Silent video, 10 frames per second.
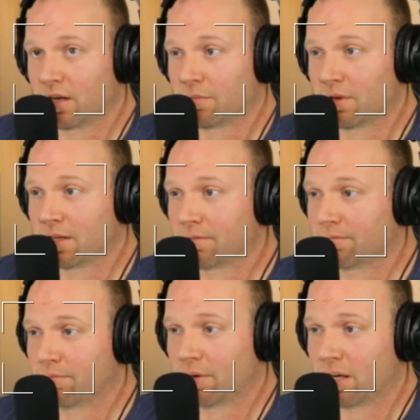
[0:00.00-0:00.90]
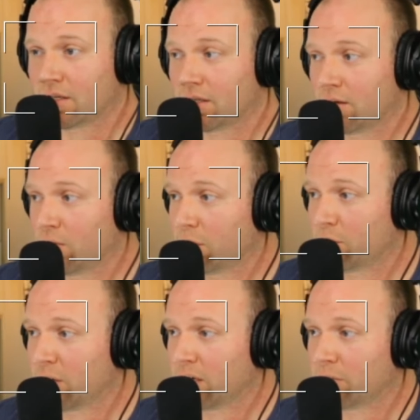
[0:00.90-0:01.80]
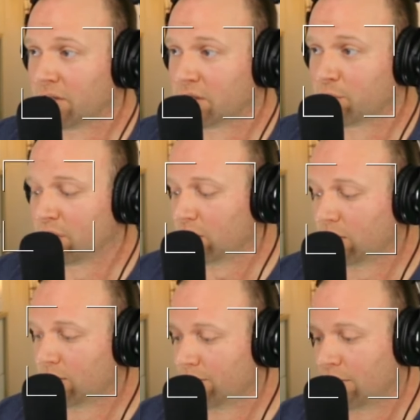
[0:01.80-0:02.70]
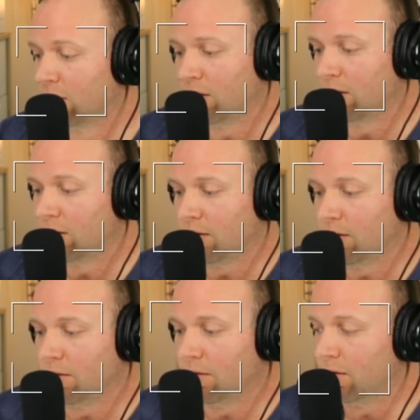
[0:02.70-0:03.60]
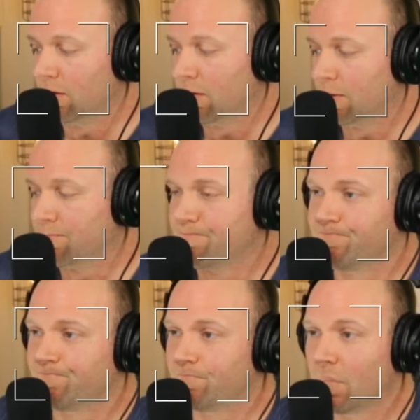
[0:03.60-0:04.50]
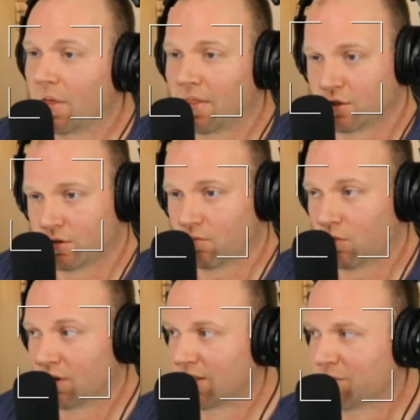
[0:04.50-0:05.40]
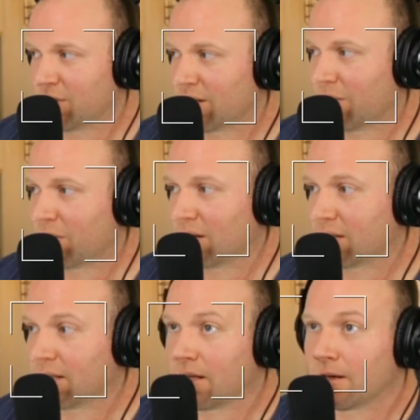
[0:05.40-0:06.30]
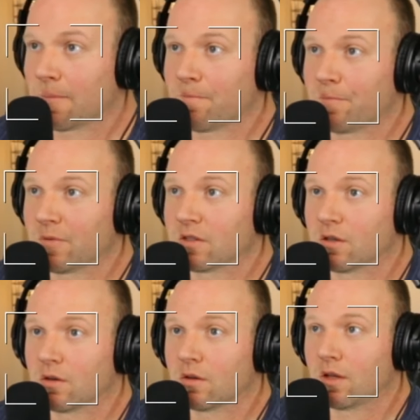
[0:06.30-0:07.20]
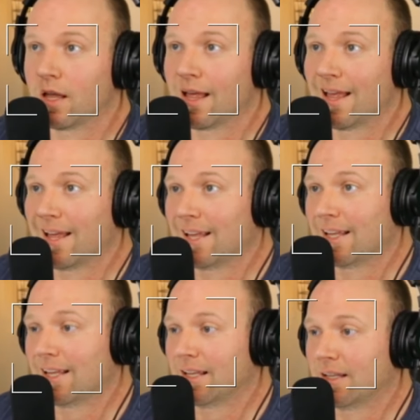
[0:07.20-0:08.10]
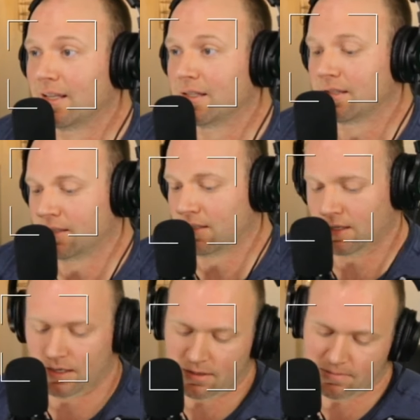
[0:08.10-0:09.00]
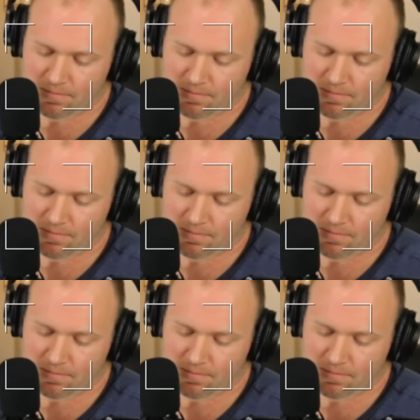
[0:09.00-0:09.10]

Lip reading: I'm not bashing women by any means, but that's just one subject I wanted to stay on. So let's see.